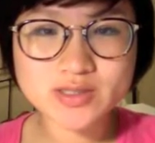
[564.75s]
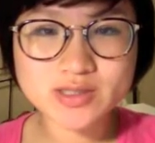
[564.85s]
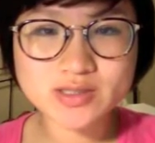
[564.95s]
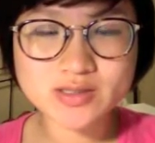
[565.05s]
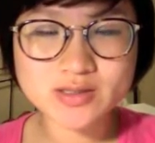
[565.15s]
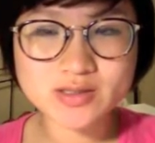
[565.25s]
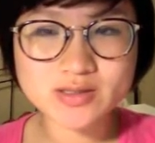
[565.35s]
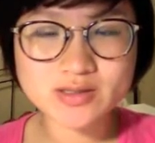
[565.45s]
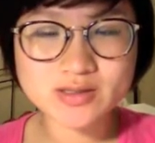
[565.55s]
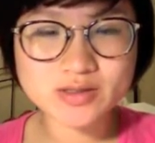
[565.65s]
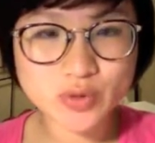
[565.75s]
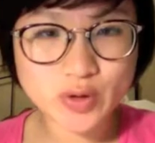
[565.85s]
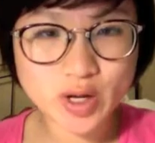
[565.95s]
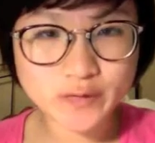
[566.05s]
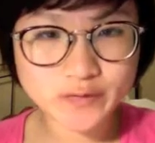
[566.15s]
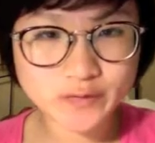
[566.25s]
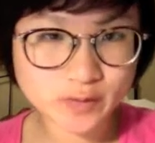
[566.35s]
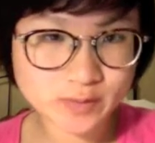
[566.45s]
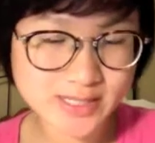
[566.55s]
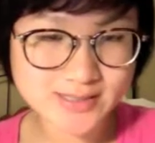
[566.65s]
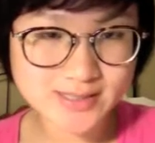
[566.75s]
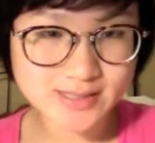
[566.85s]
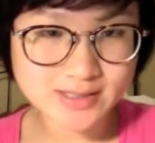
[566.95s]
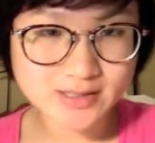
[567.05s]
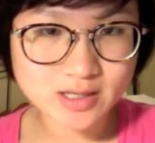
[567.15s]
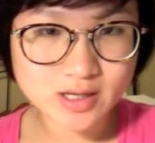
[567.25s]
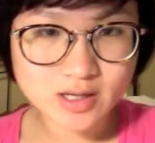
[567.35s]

the 12 verb tenses,